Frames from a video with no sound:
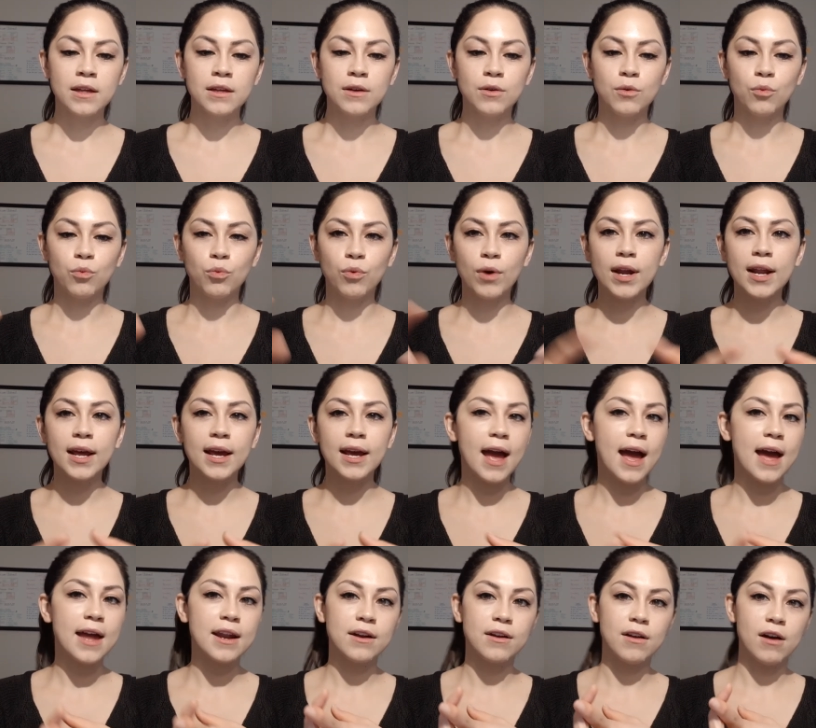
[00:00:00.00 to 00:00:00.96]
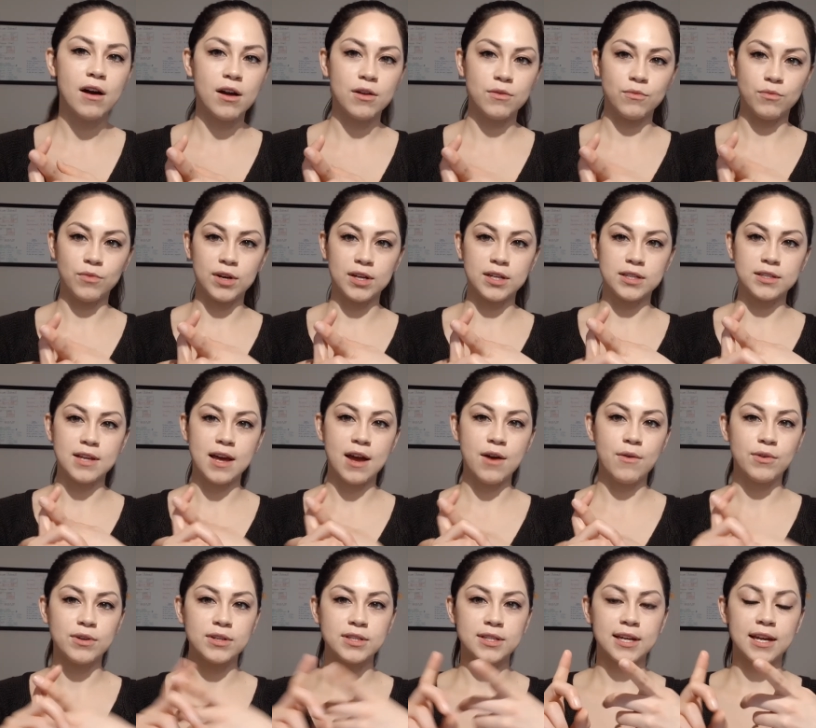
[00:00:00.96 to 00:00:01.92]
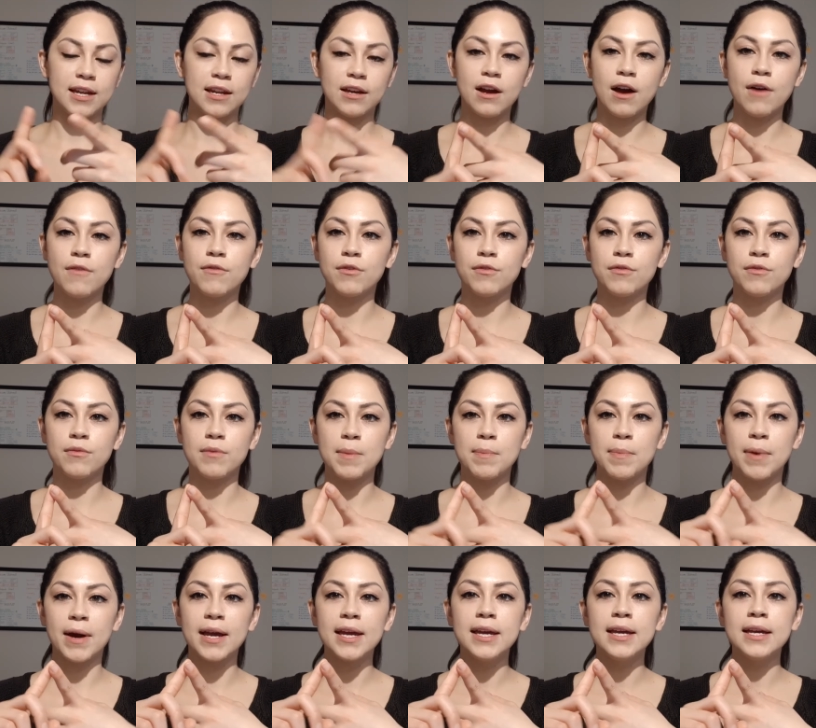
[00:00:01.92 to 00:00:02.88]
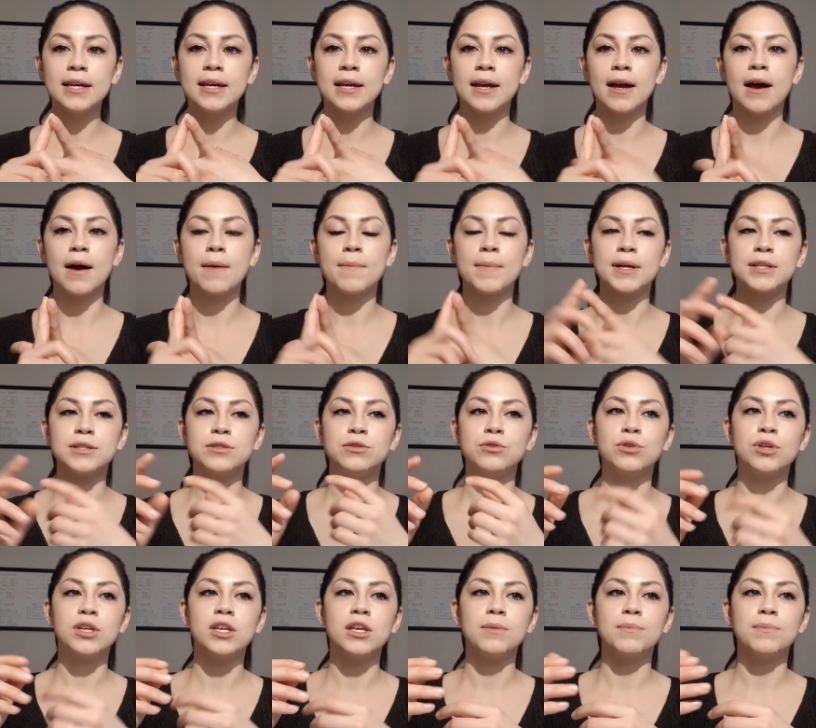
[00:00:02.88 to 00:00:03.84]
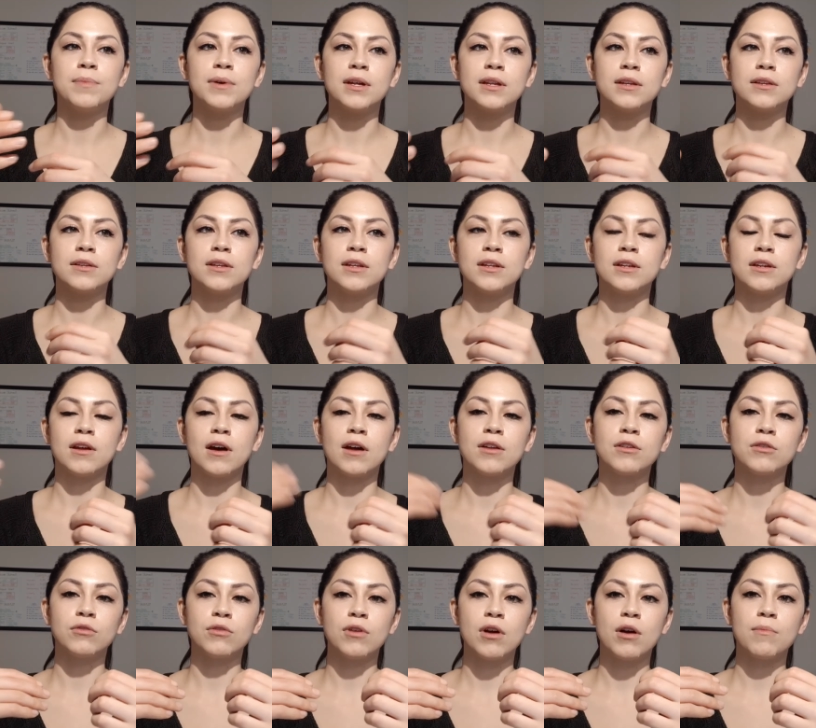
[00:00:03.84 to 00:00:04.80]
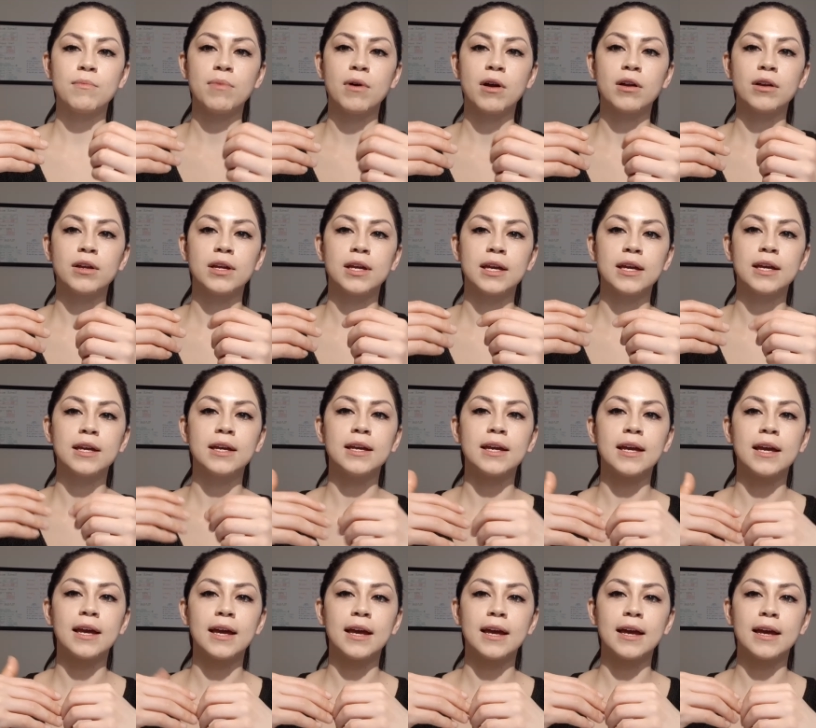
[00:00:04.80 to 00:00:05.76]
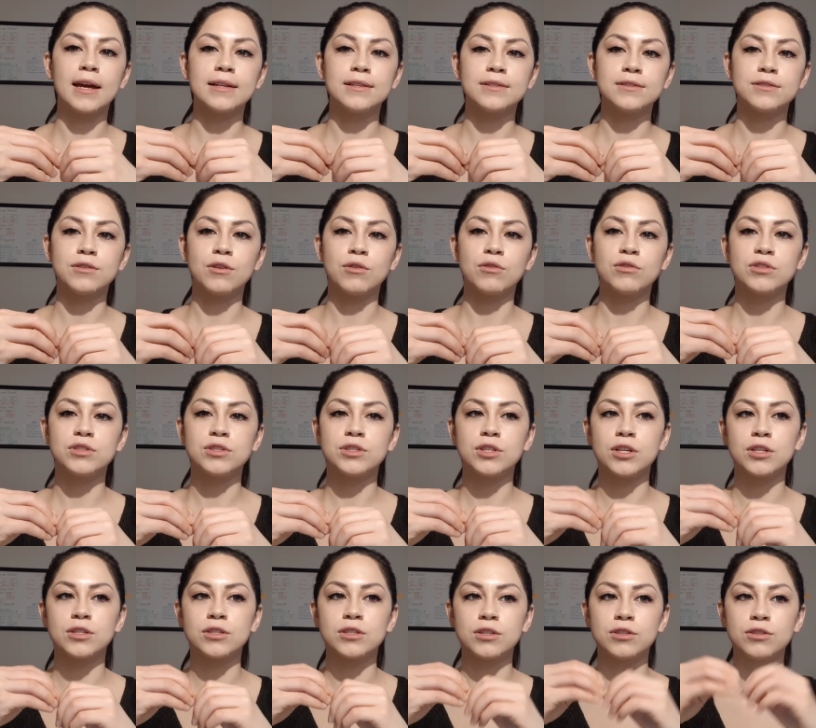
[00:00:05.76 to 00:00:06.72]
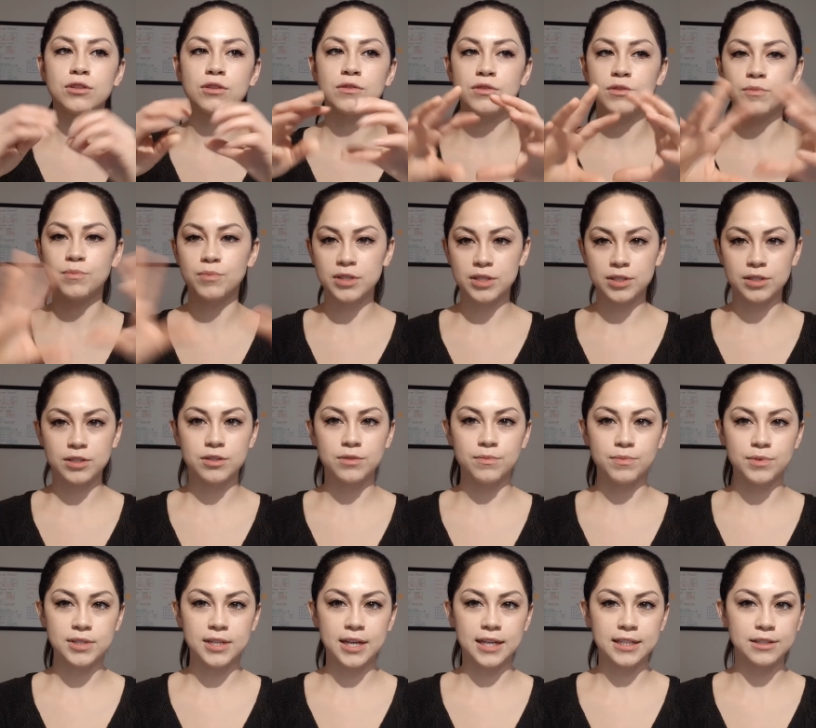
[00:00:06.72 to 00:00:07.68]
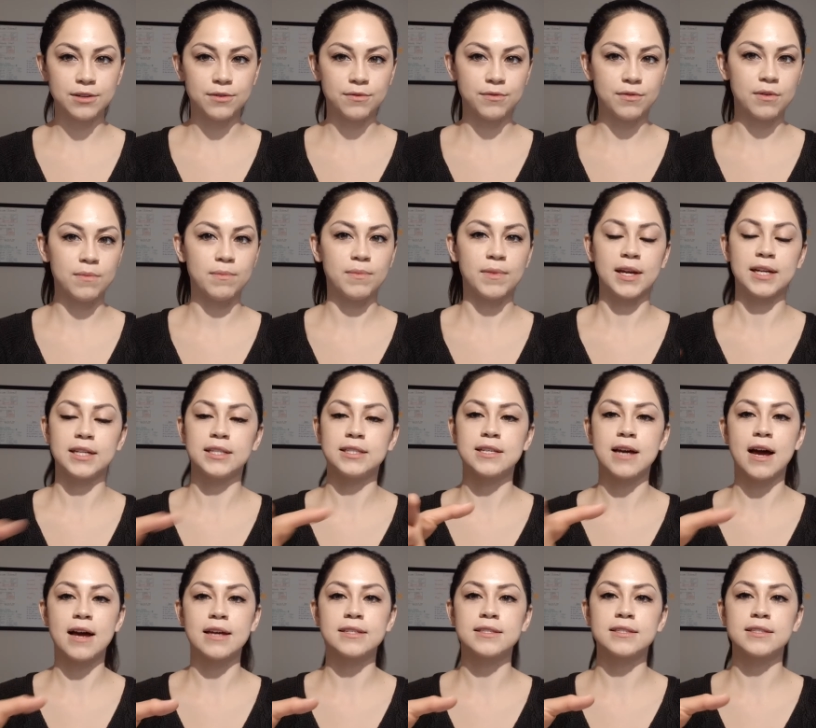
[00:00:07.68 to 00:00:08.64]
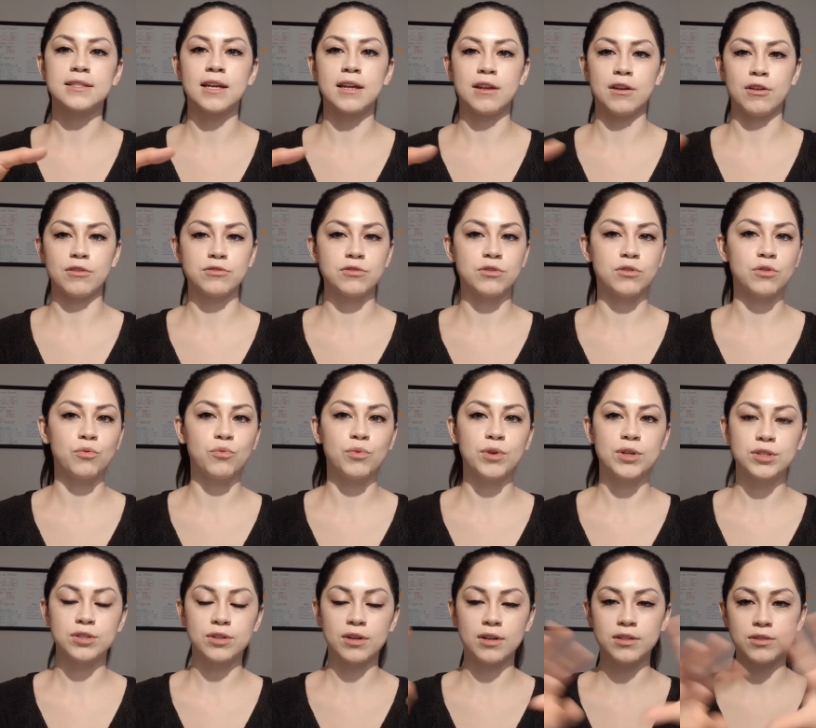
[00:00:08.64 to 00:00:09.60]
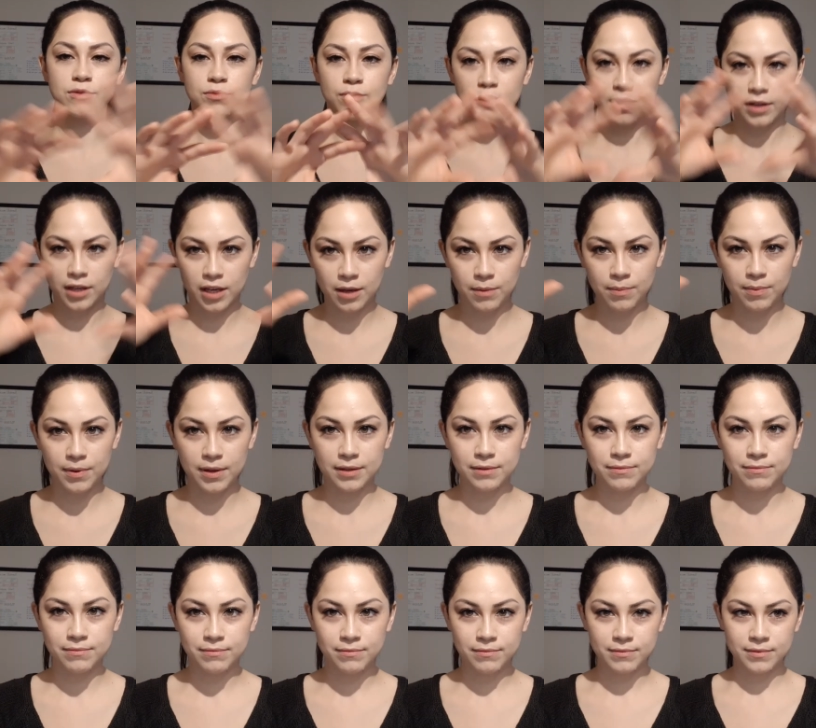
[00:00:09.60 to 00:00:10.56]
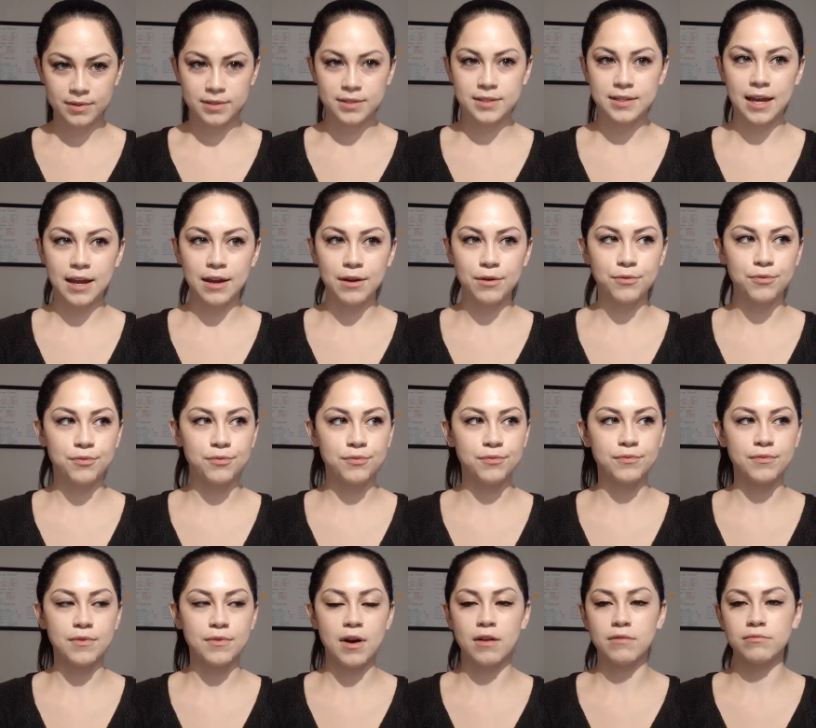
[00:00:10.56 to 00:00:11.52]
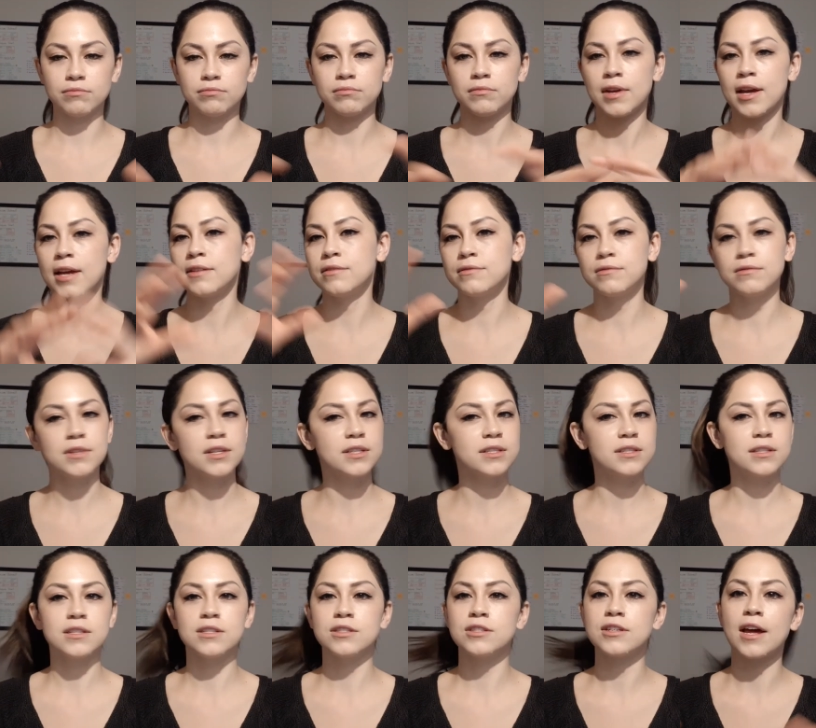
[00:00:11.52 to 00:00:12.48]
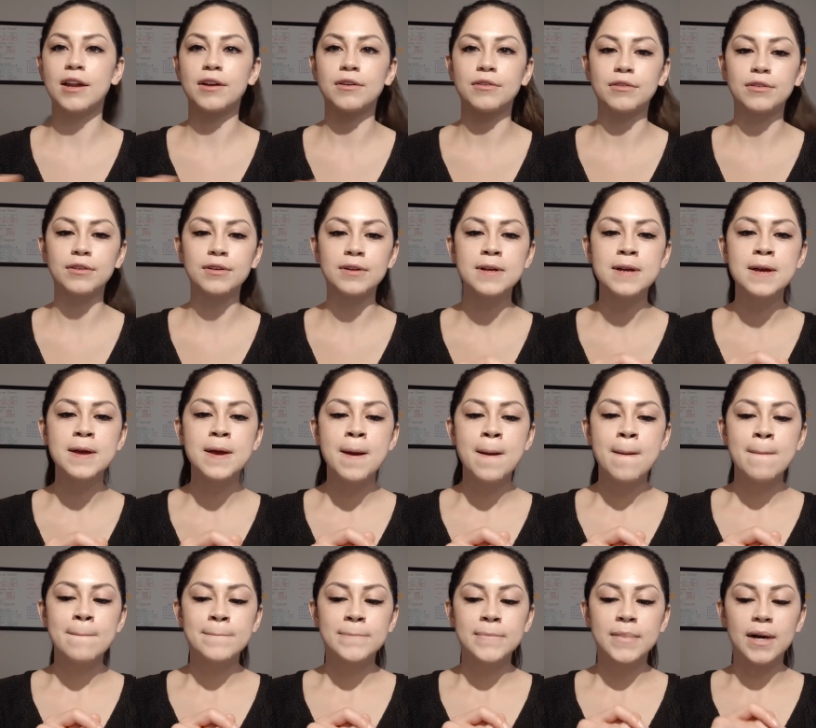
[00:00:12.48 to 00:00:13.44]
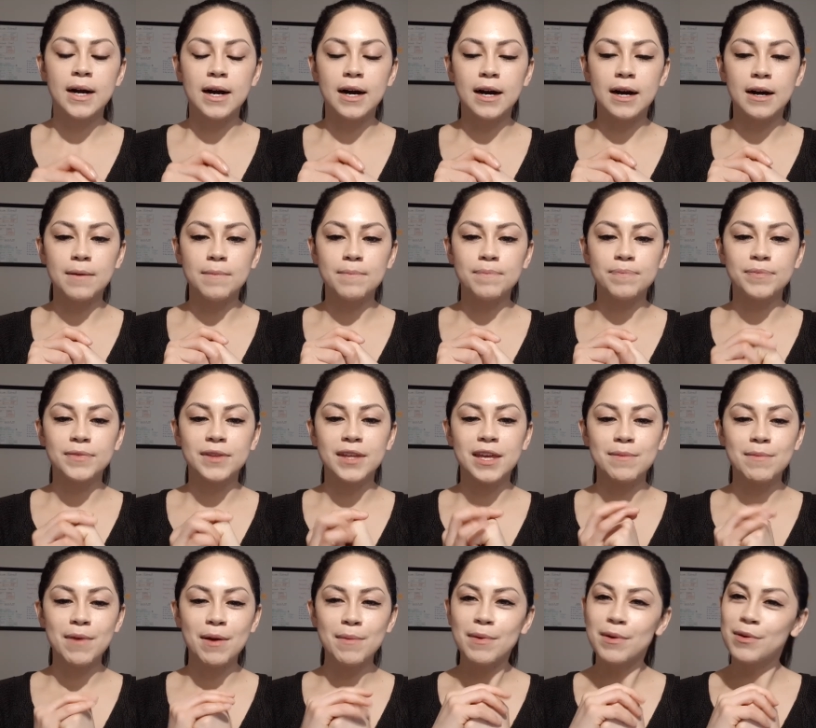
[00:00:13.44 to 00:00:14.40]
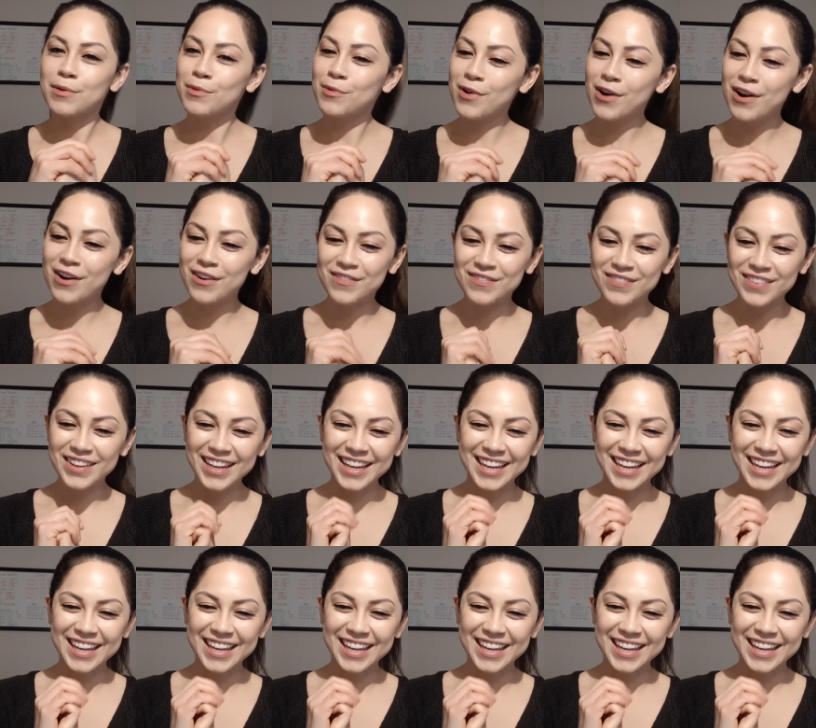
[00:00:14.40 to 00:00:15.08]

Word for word: What I added on was I wanted to get a cover for my bike. Um, I do keep it in underground parking, and so it's just in terms of to protect it from like dust, and also in the winter I just want to keep it safe, uh, and just in general, um, keep my baby warm.